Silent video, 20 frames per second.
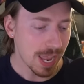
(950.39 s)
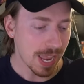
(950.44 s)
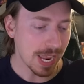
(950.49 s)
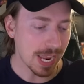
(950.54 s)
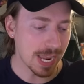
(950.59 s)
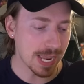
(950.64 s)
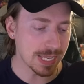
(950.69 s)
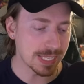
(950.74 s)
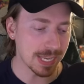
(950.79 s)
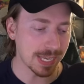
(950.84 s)

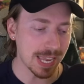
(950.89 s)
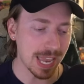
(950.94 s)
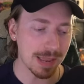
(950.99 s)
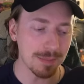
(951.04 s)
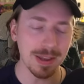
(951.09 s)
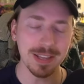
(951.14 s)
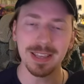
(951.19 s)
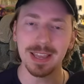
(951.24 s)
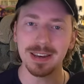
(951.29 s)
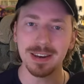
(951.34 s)
is a
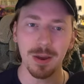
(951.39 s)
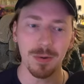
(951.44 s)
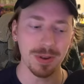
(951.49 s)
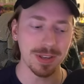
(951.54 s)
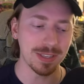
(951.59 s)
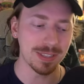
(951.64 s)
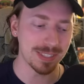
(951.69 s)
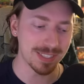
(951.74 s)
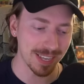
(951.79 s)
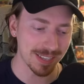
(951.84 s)
game I didn't know
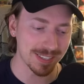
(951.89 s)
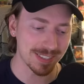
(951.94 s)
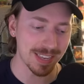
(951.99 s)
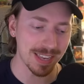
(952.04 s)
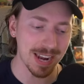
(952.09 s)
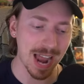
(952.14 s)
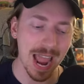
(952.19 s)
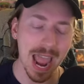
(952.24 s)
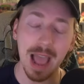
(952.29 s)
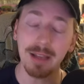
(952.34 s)

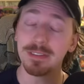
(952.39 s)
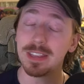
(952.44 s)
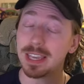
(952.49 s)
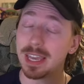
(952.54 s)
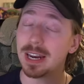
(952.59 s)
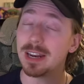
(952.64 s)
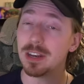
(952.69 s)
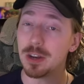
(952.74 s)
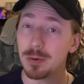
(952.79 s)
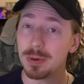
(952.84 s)
existed. I have to
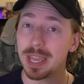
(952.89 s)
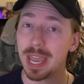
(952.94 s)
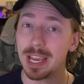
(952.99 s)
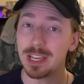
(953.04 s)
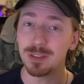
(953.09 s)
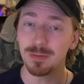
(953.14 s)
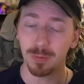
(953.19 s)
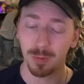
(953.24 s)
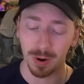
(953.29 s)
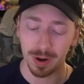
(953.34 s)
get a new
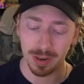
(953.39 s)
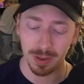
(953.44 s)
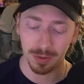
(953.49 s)
case for it.